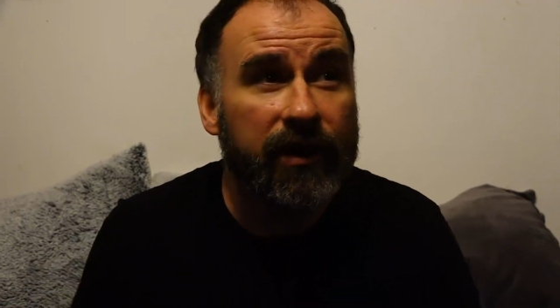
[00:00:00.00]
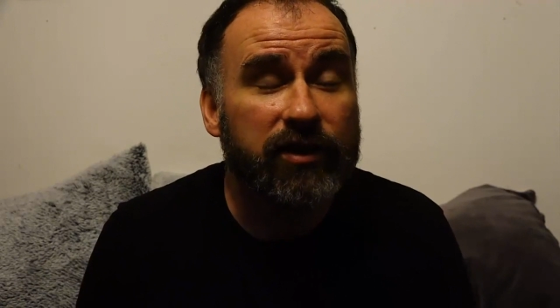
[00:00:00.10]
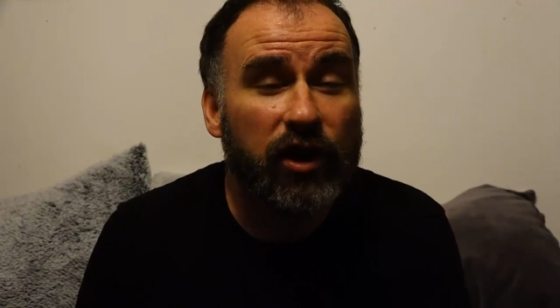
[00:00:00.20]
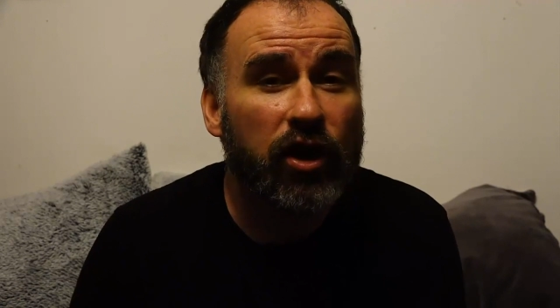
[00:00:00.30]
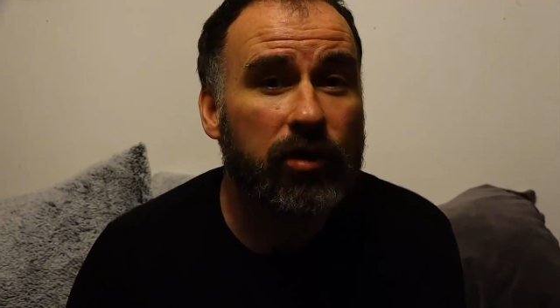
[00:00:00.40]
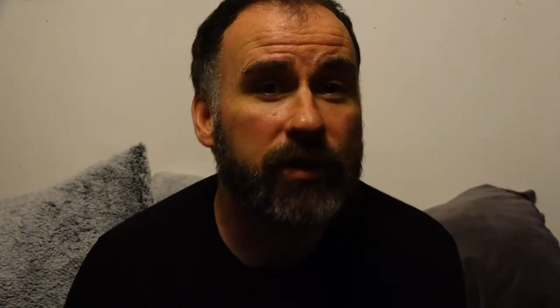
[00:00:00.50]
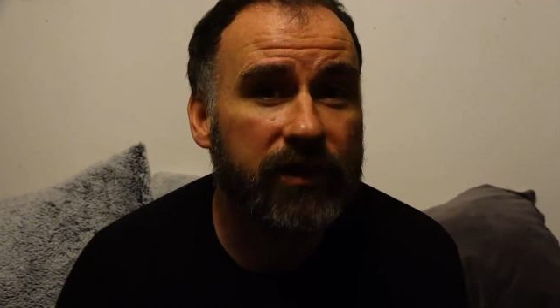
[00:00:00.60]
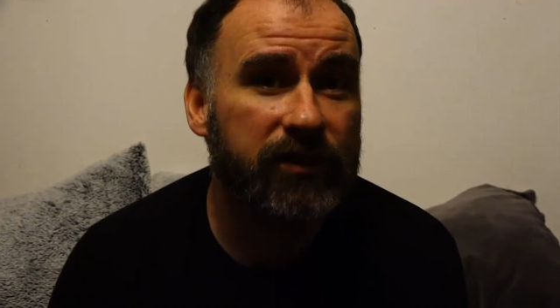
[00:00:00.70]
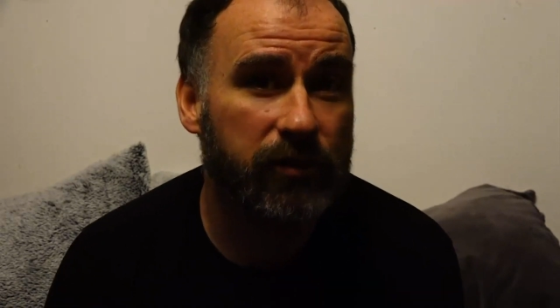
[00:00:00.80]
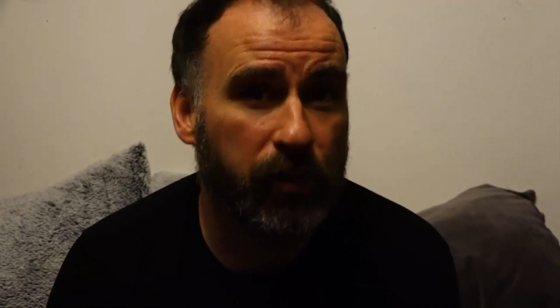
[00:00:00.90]
That's an
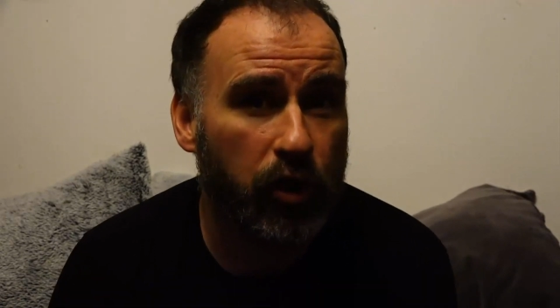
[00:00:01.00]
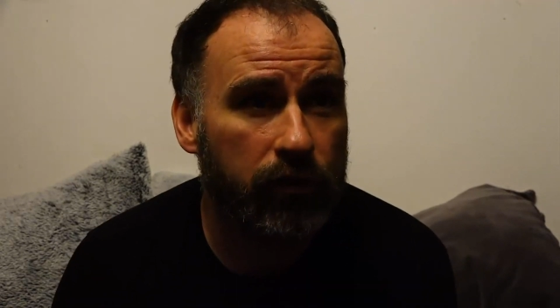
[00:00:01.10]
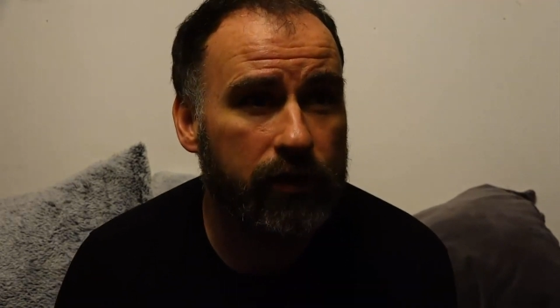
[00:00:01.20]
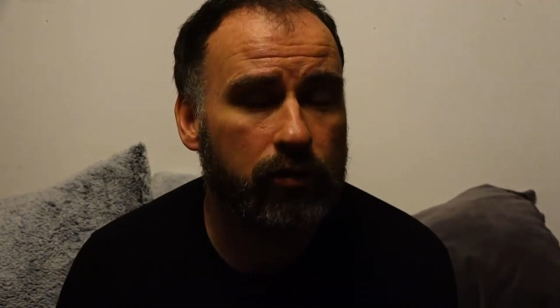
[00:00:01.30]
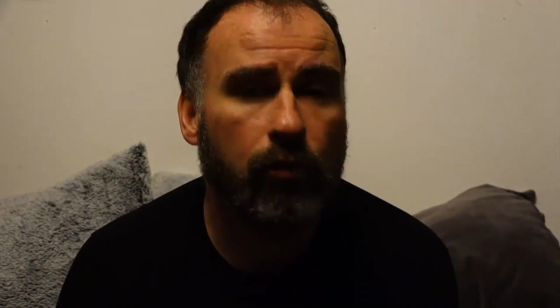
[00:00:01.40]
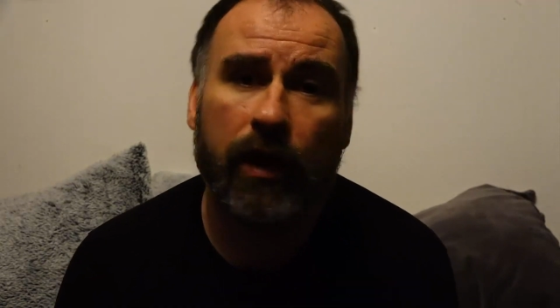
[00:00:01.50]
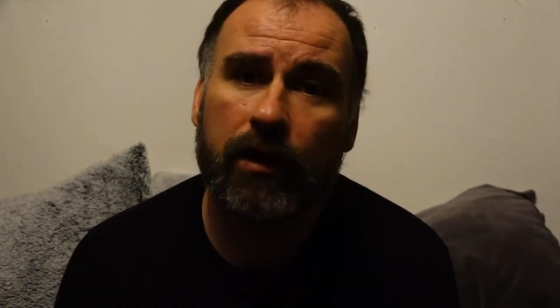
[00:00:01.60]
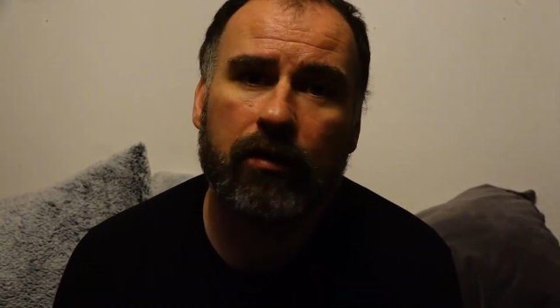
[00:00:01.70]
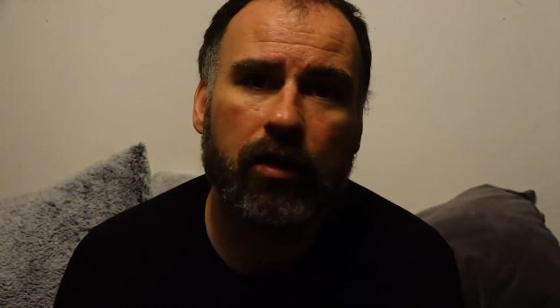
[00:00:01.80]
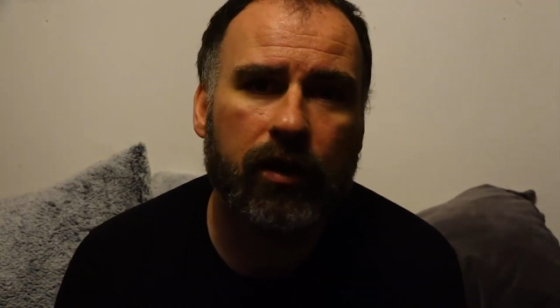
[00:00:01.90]
argument that's as poor as,
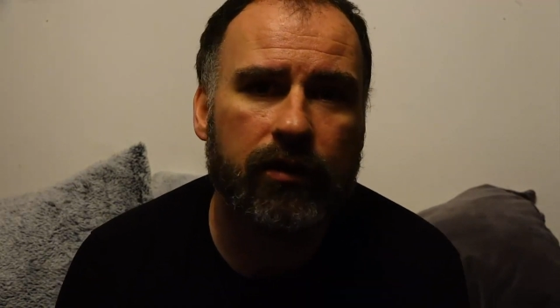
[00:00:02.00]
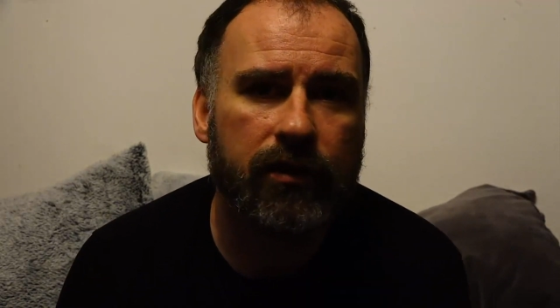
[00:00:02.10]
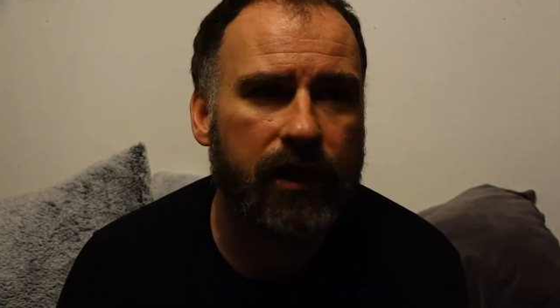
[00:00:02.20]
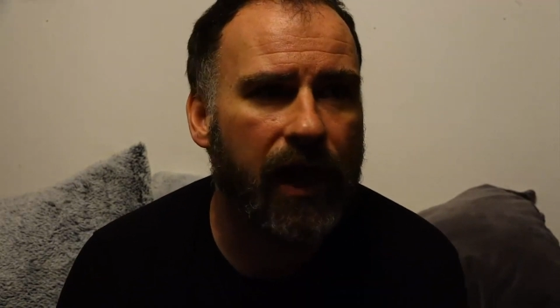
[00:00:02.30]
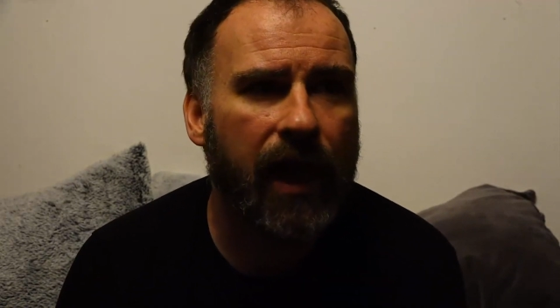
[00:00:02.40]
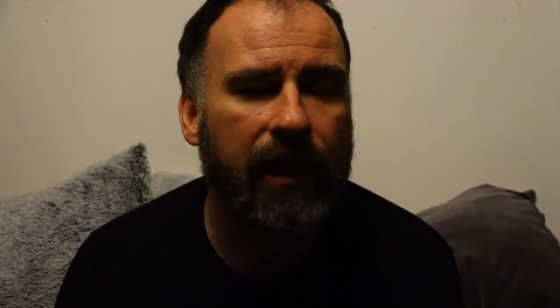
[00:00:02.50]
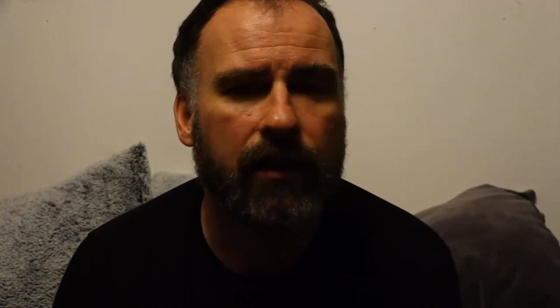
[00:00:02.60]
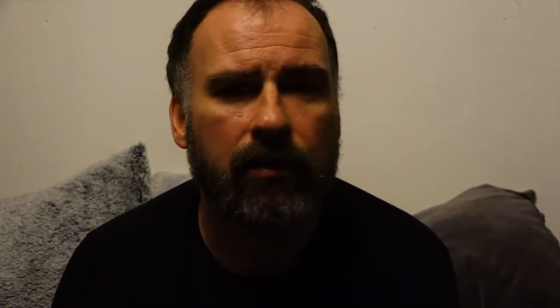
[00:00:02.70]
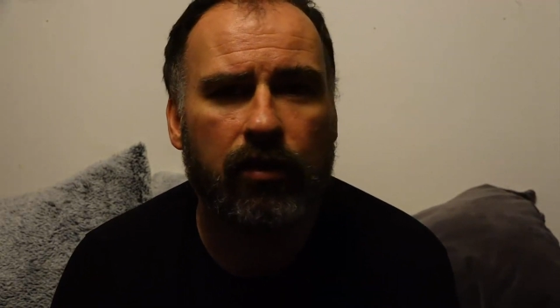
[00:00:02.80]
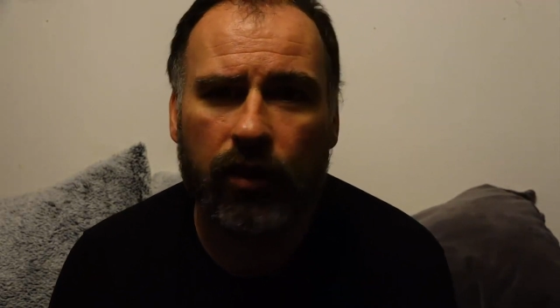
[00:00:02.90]
well, look at the
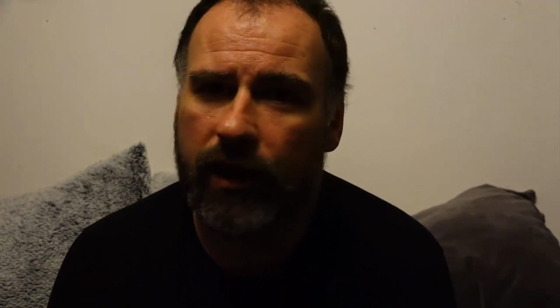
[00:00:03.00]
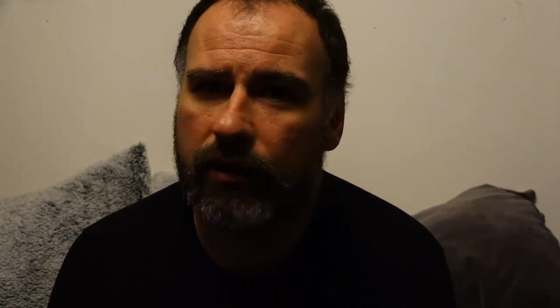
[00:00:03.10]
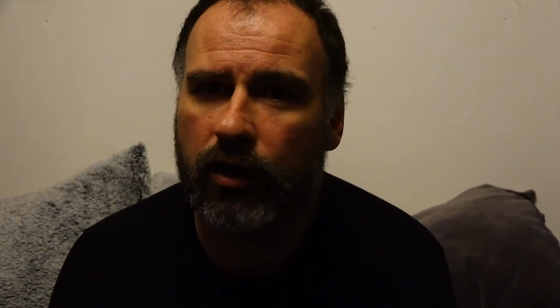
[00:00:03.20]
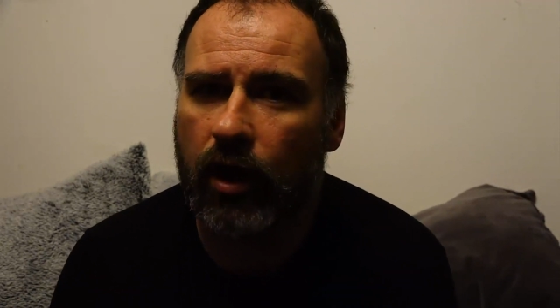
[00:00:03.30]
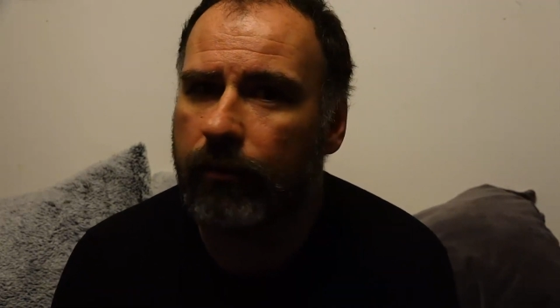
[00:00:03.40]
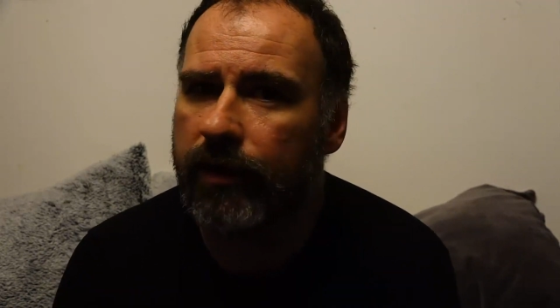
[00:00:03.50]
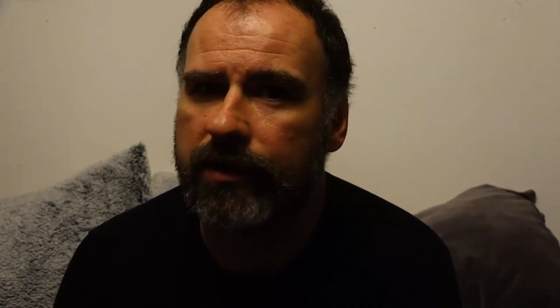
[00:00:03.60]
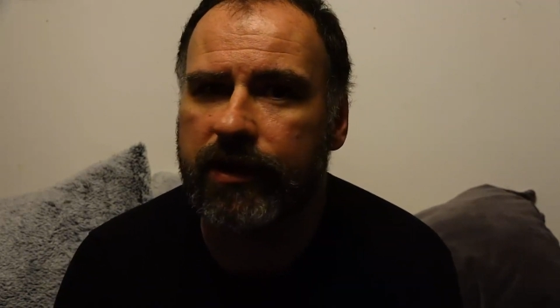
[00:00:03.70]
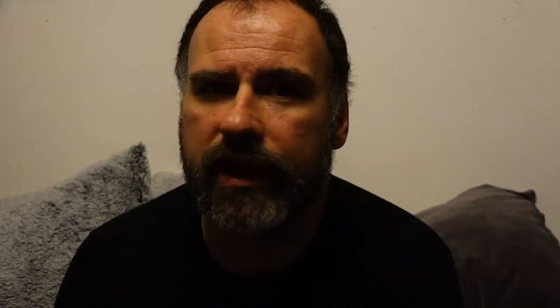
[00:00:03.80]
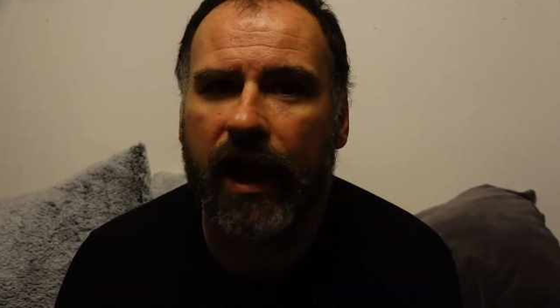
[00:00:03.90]
eye. Look at how
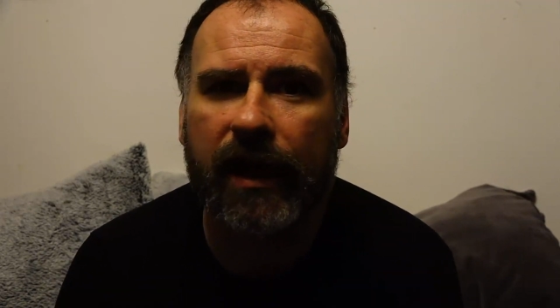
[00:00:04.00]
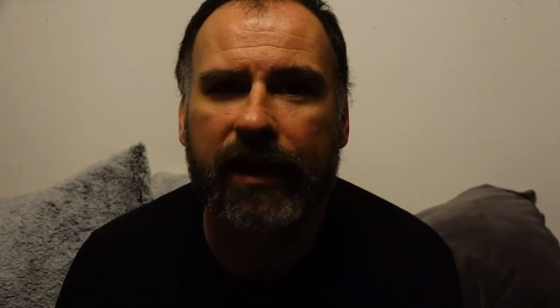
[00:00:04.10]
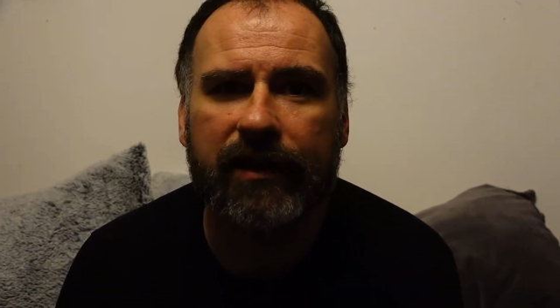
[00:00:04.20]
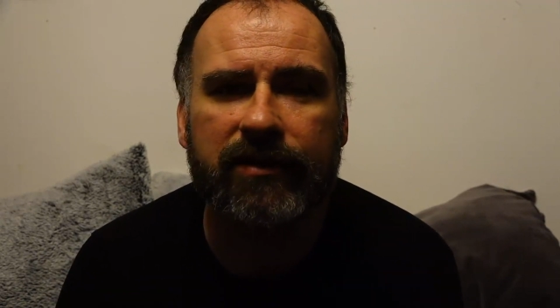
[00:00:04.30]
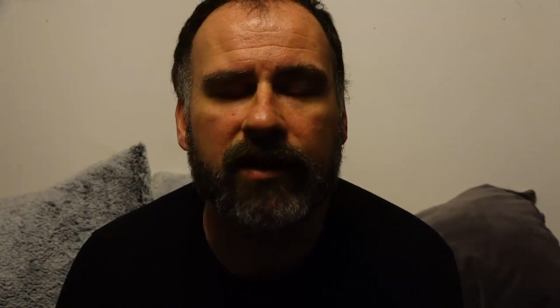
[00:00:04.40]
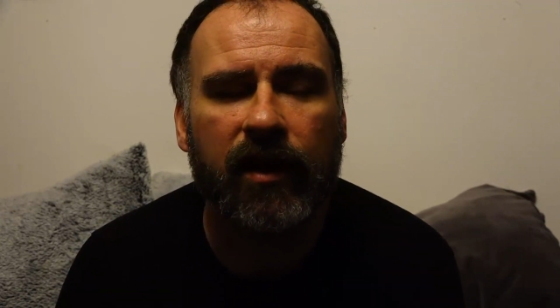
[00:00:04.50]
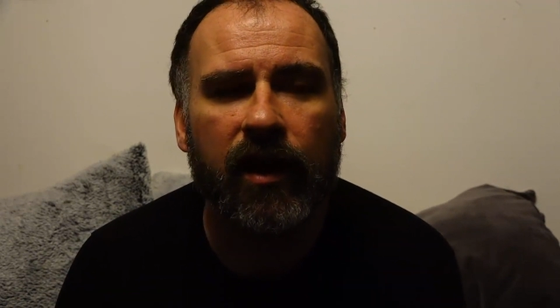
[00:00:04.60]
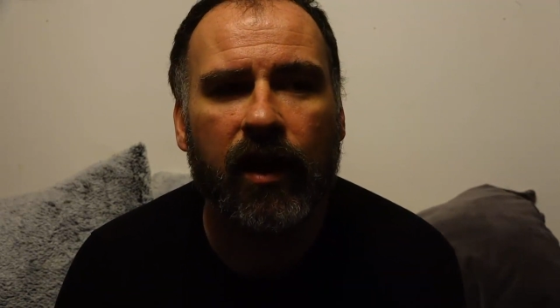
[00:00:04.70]
complex the eye is.